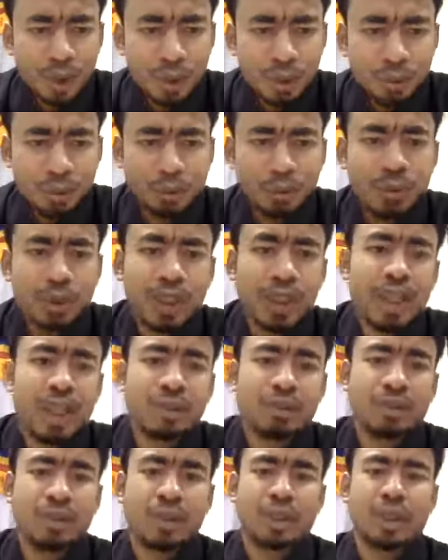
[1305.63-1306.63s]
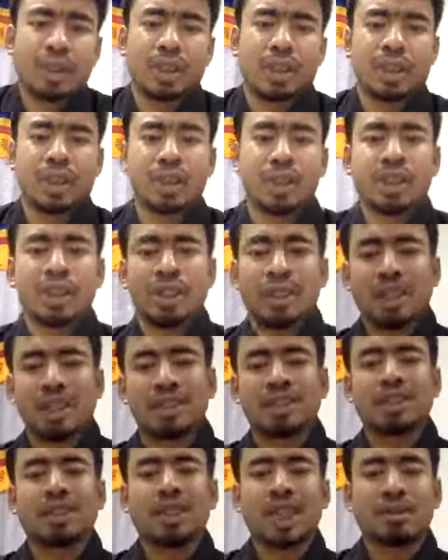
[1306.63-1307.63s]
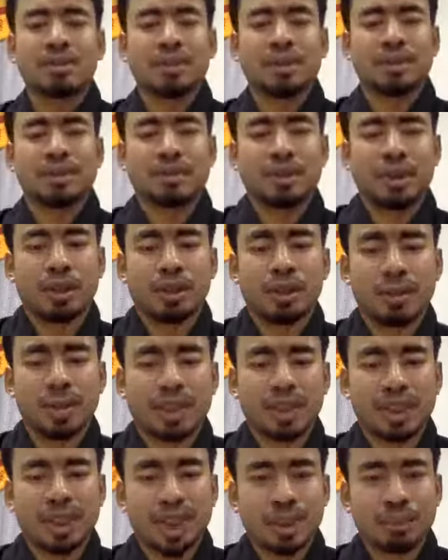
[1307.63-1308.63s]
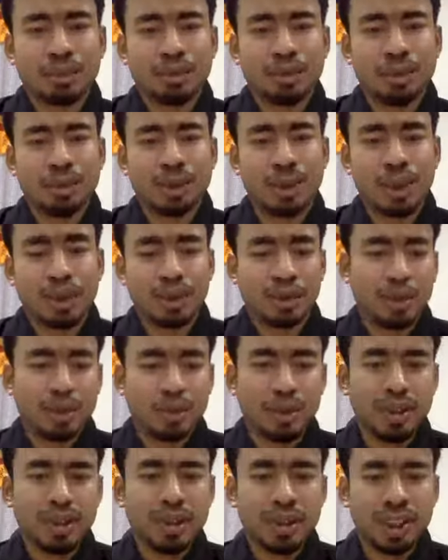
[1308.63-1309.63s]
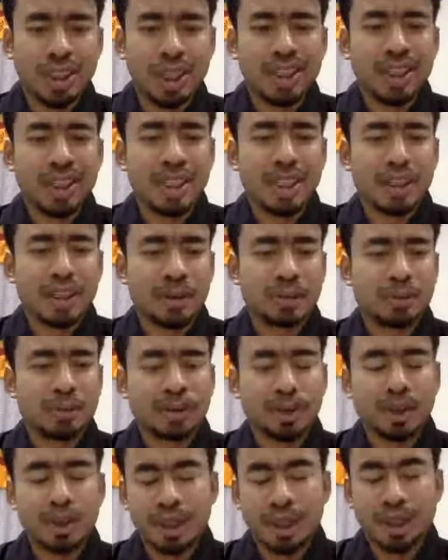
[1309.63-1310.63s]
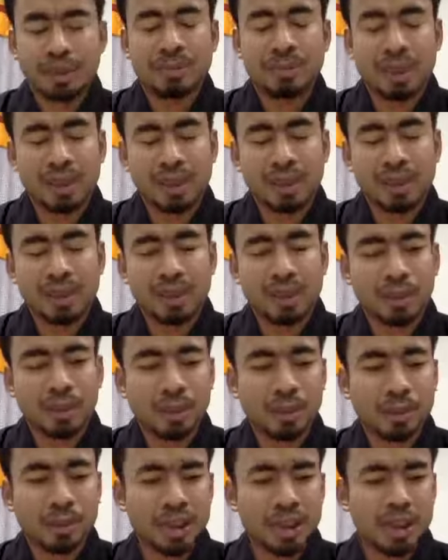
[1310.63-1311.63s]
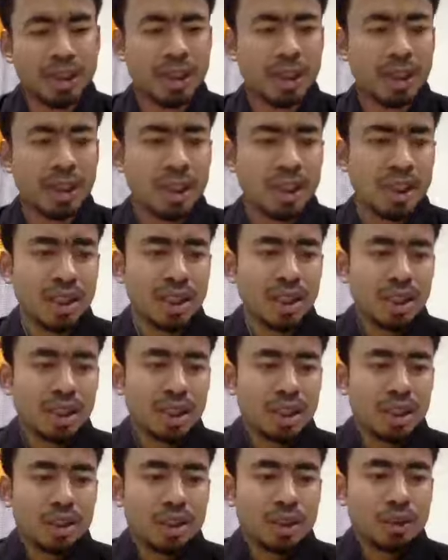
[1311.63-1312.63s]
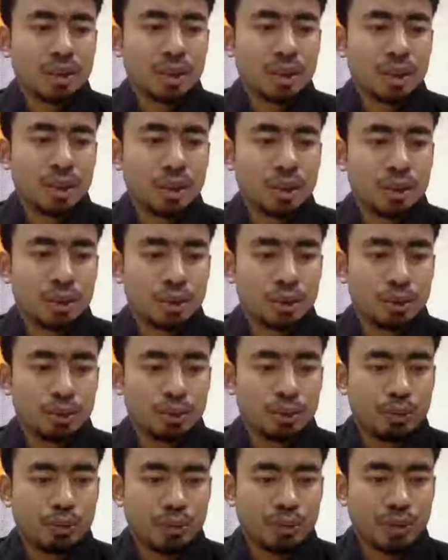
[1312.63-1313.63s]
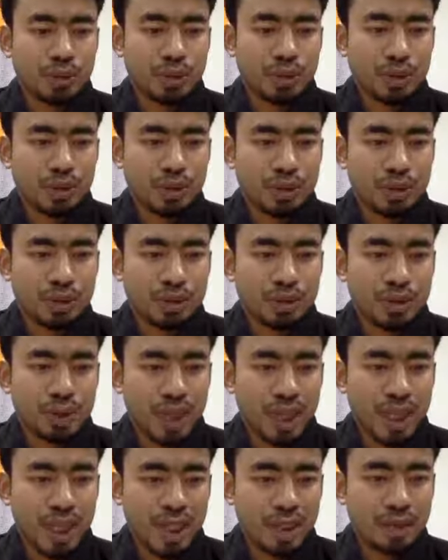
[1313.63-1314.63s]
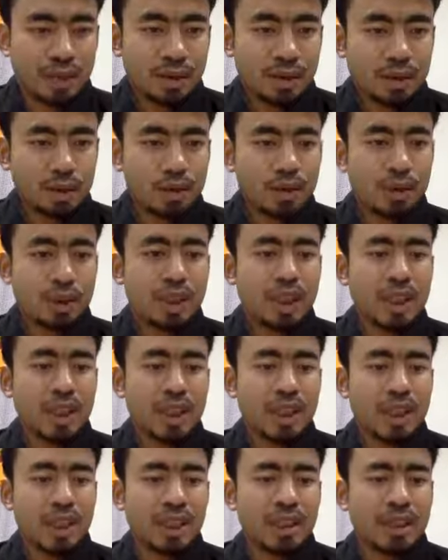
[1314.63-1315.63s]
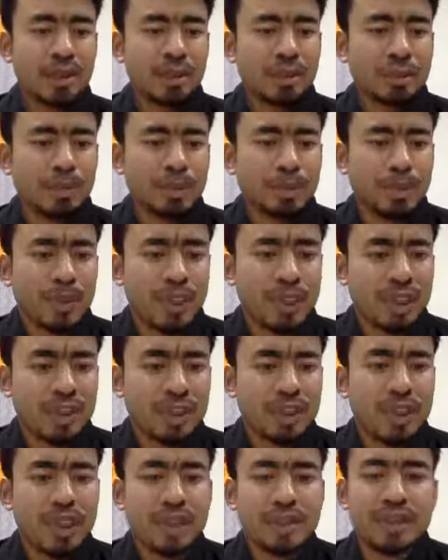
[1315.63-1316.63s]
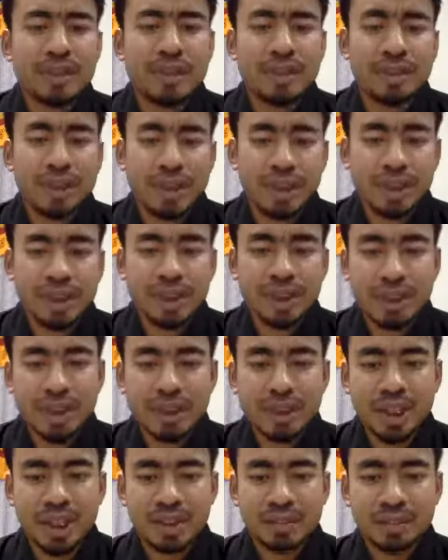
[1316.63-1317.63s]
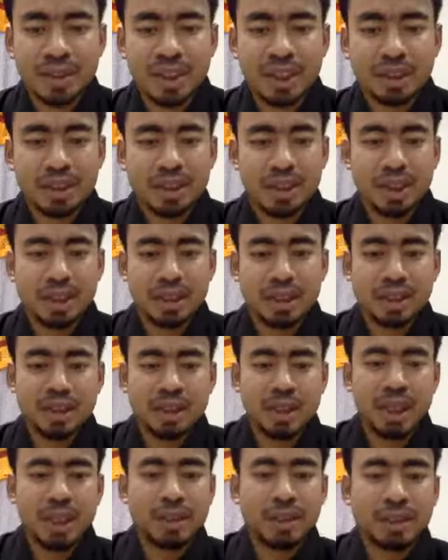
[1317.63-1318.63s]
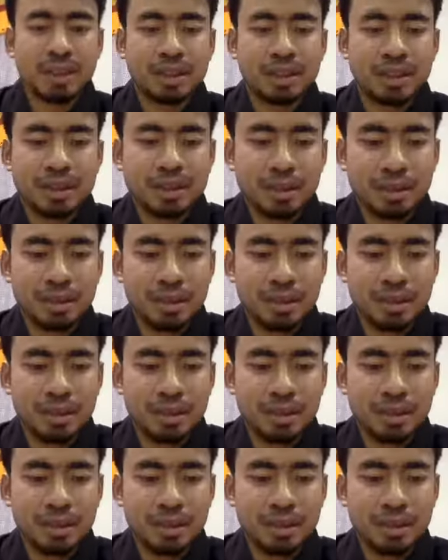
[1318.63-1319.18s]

we have other types of orbits like Molniya orbit, highly elliptical orbits. So, and also there are international treaties that has been signed,